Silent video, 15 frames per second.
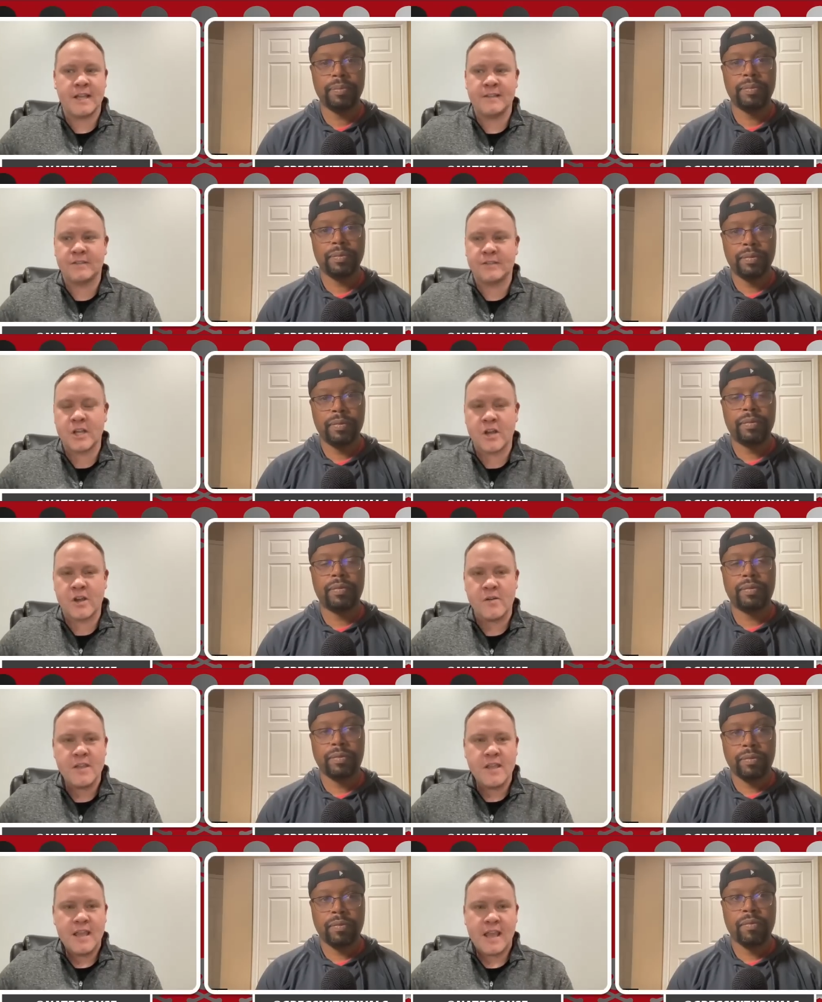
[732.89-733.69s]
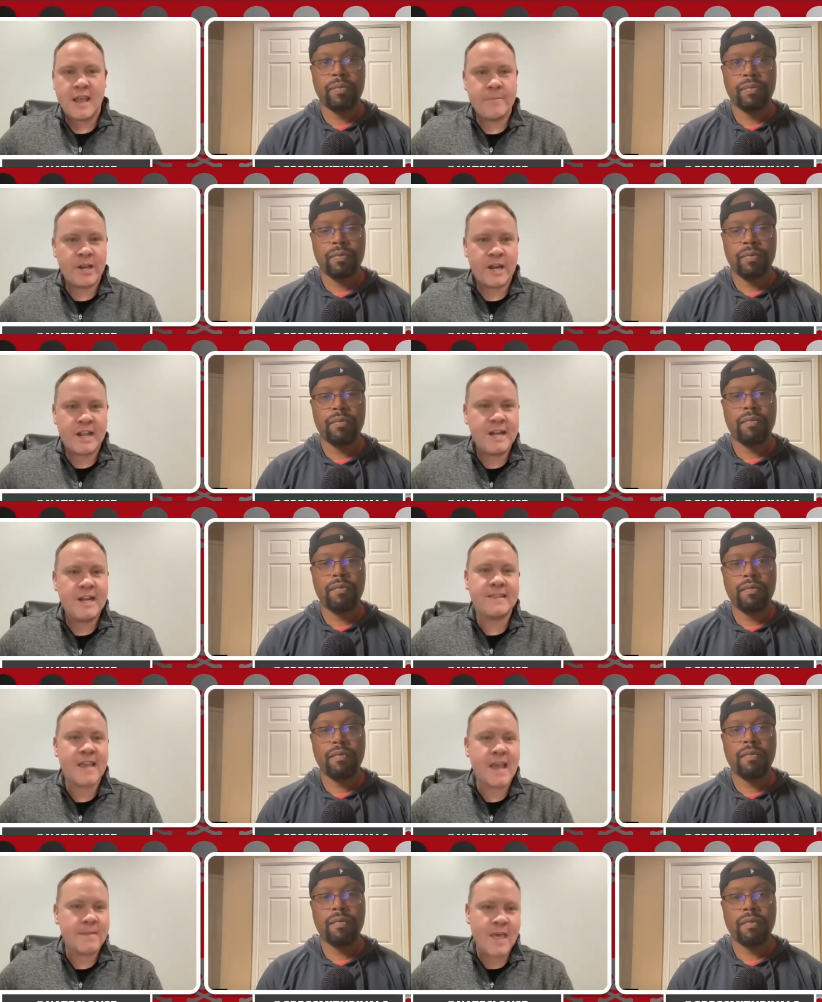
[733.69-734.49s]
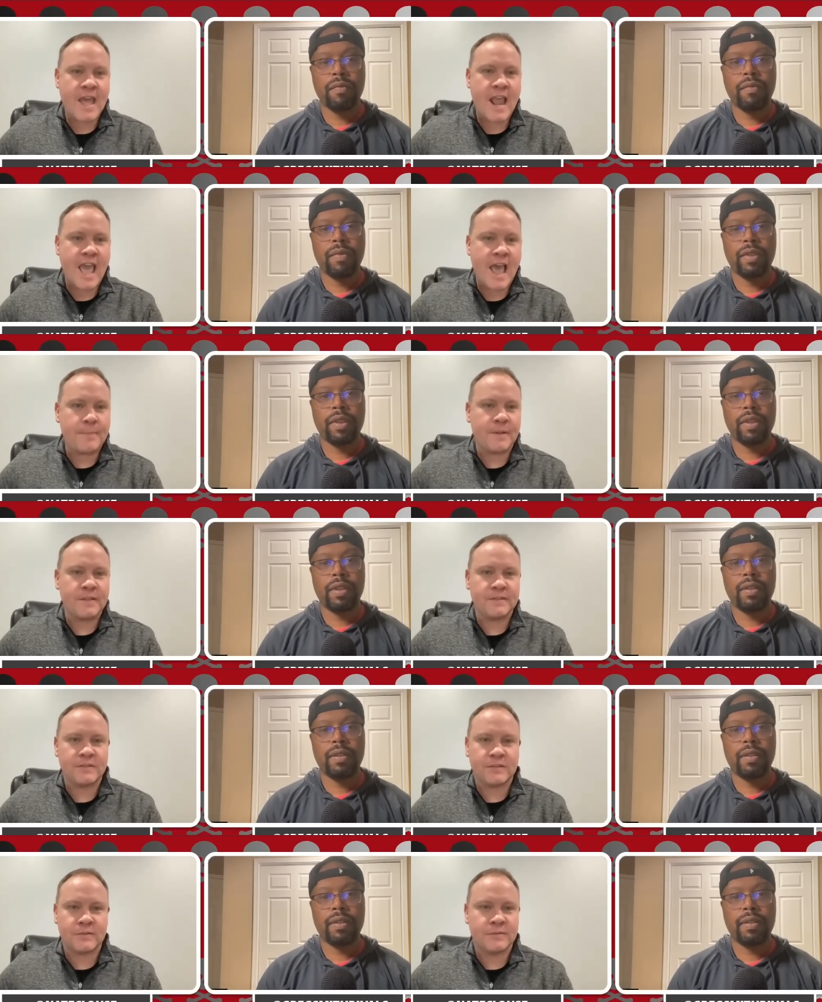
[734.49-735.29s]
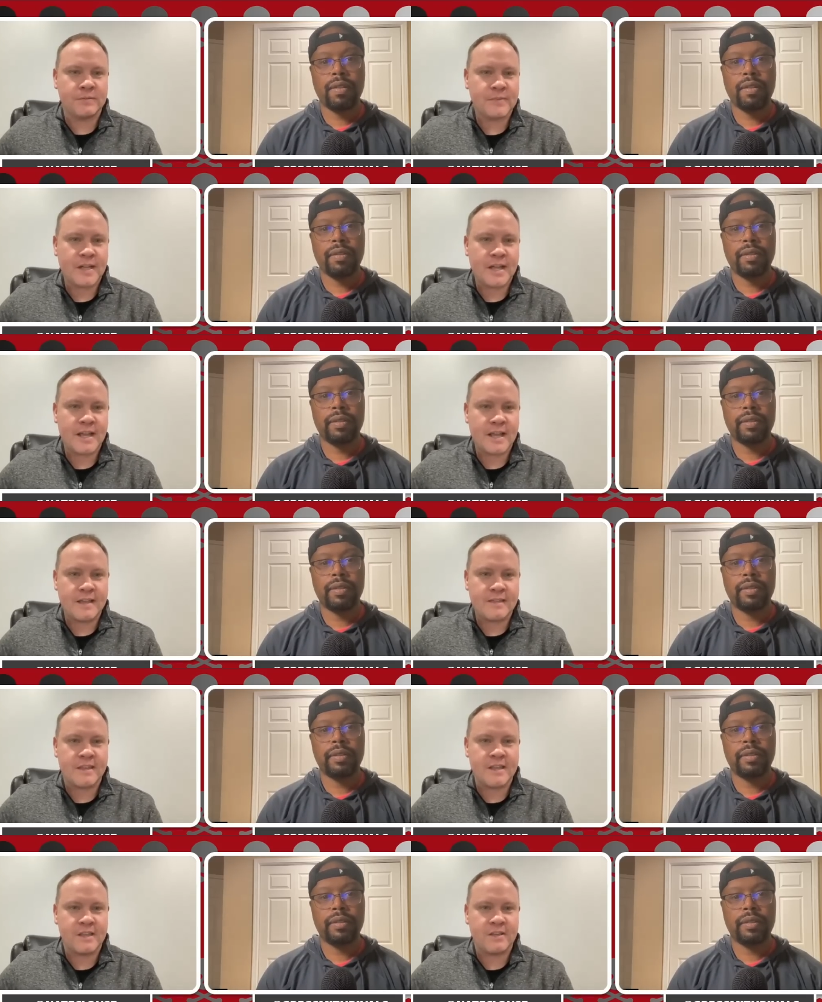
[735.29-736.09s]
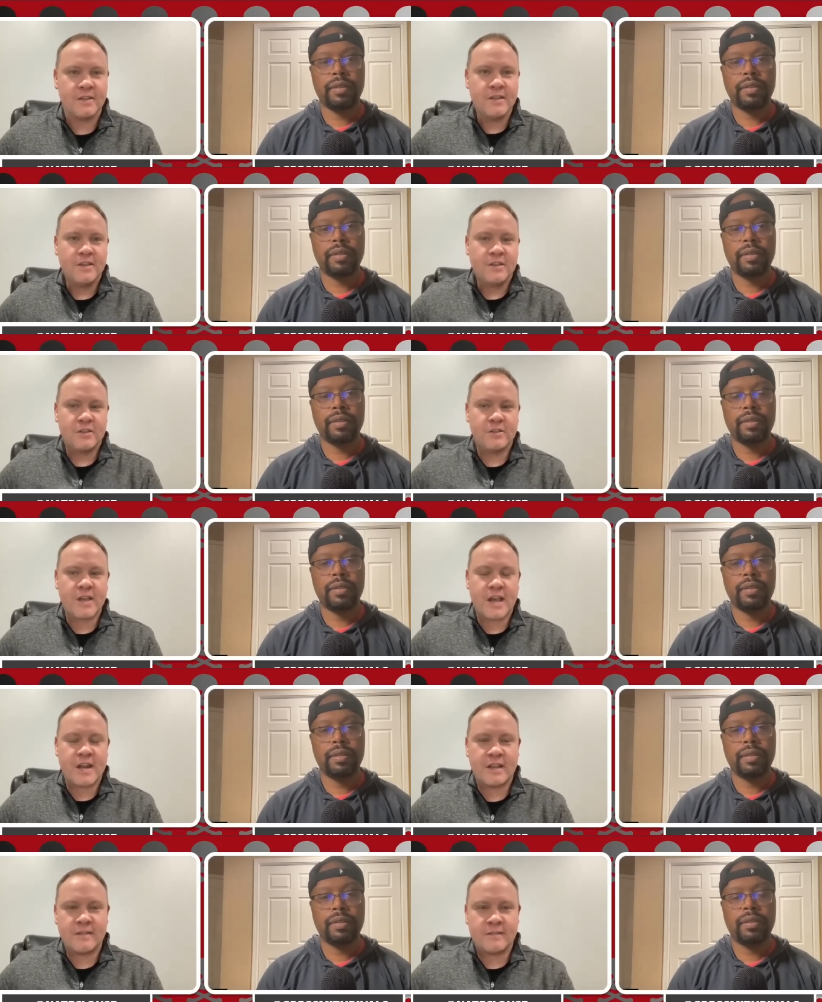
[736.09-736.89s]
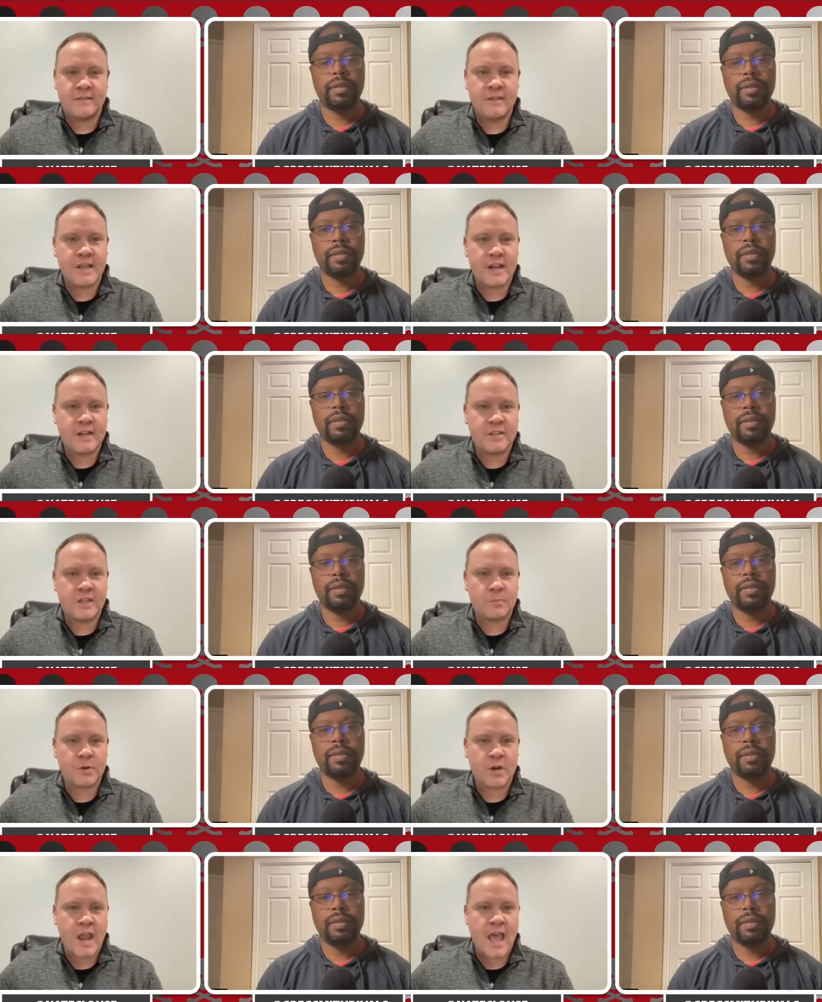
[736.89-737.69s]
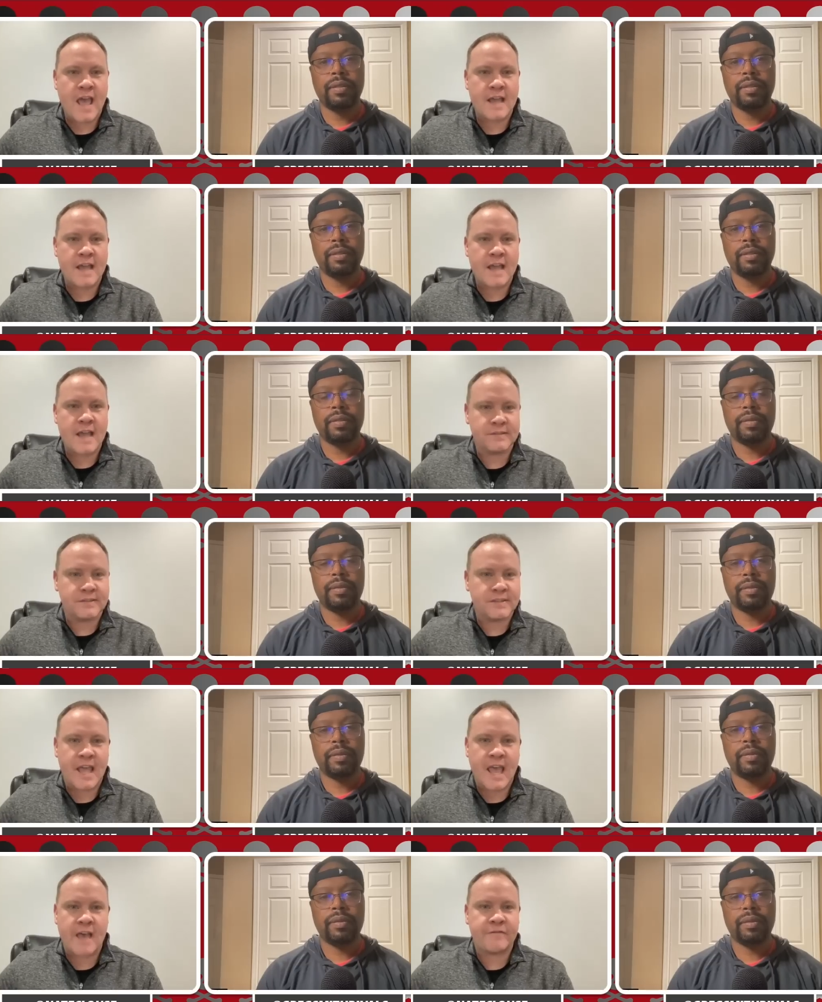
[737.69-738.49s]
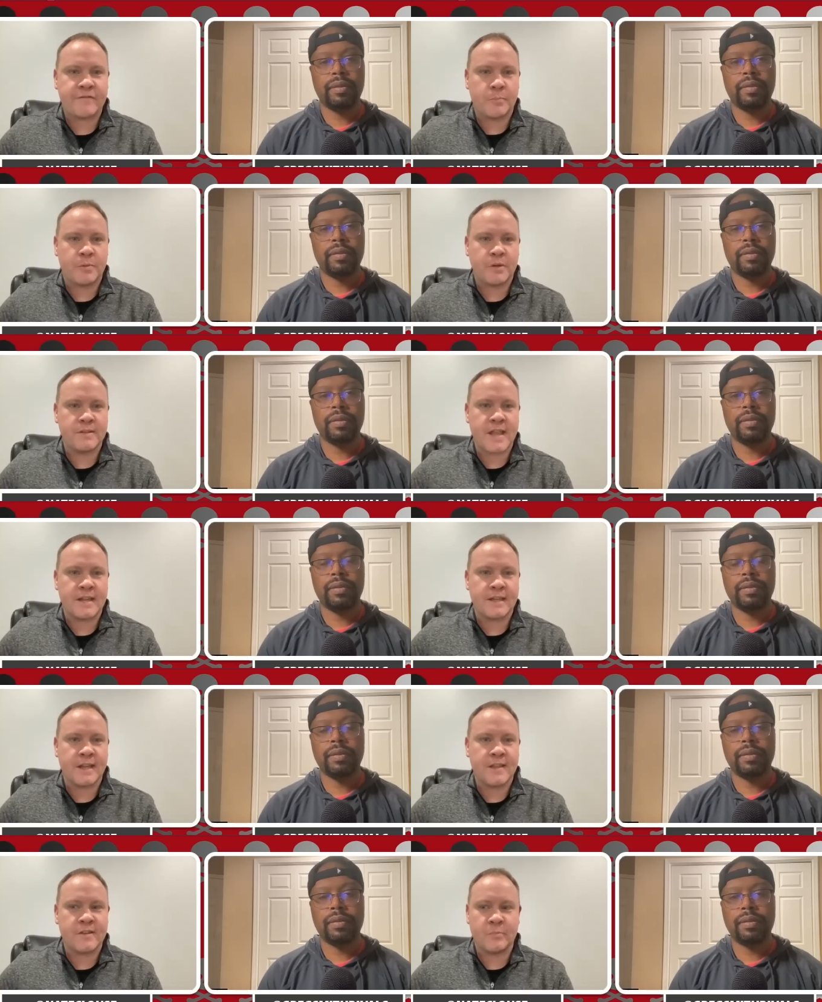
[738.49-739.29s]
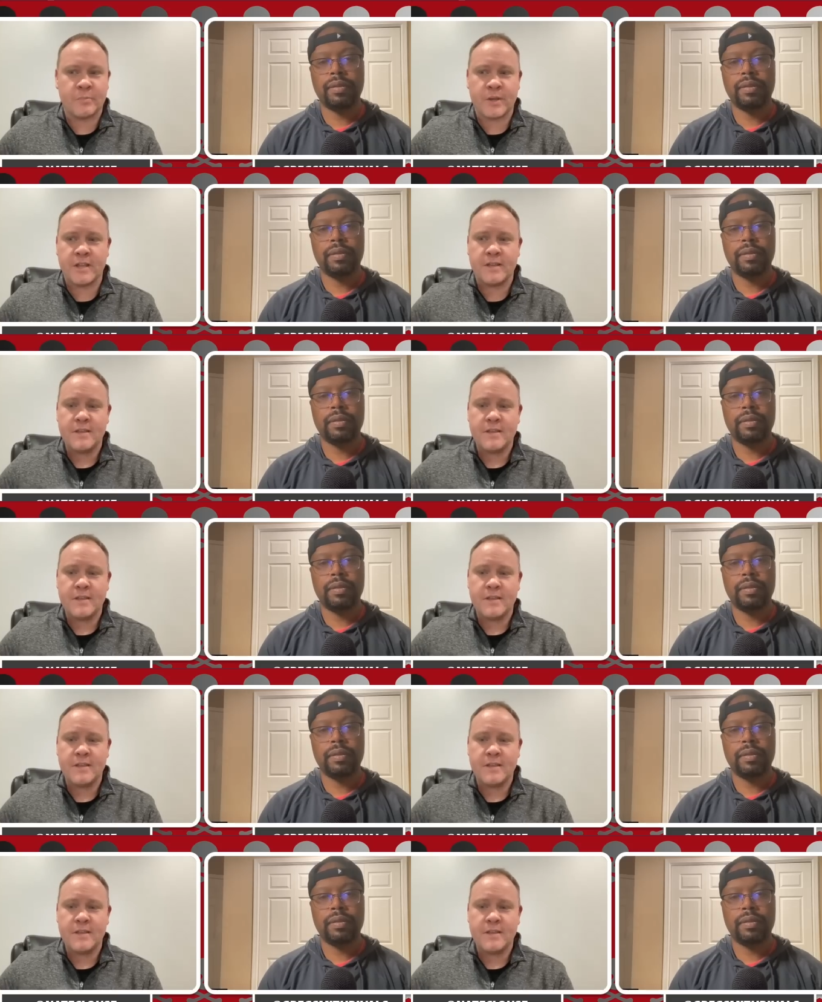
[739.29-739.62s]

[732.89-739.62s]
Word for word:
Speaker 1: and so i mean anytime that happens i, I think you gotta you gotta tip your hat to the staff for putting that together but